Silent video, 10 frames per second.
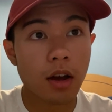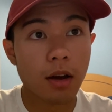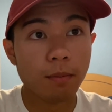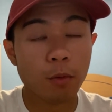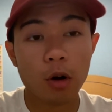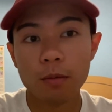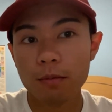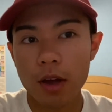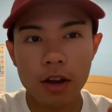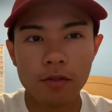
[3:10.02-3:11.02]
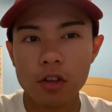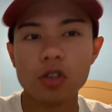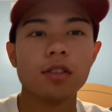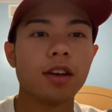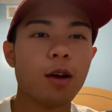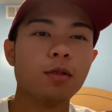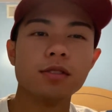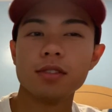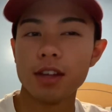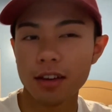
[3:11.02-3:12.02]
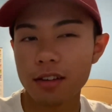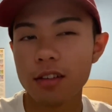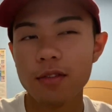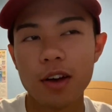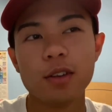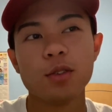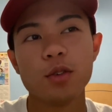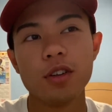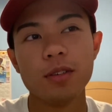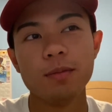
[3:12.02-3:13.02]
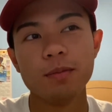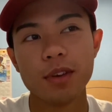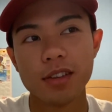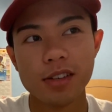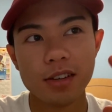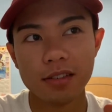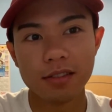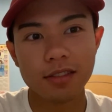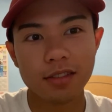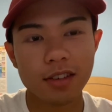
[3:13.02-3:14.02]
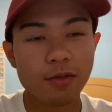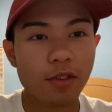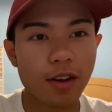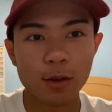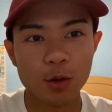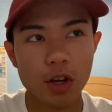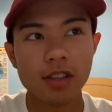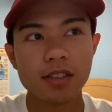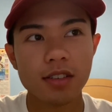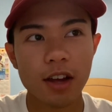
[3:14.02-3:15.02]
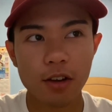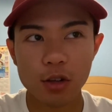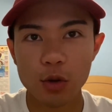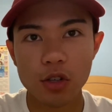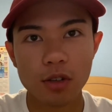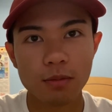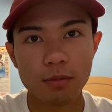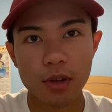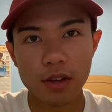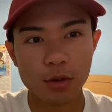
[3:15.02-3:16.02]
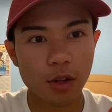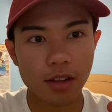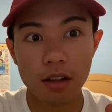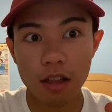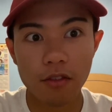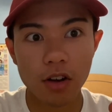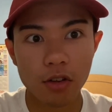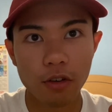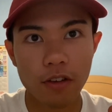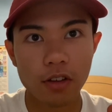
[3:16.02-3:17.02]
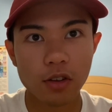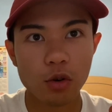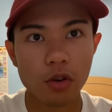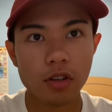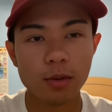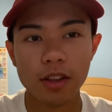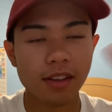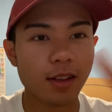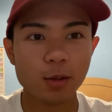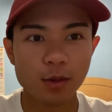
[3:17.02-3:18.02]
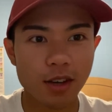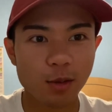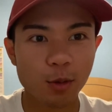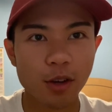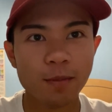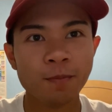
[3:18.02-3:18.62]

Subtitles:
Well, by definition, like I wasn't technically valedictorian because I didn't give a final address at graduation because there were like 11 other valedictorians, but like that's besides the point.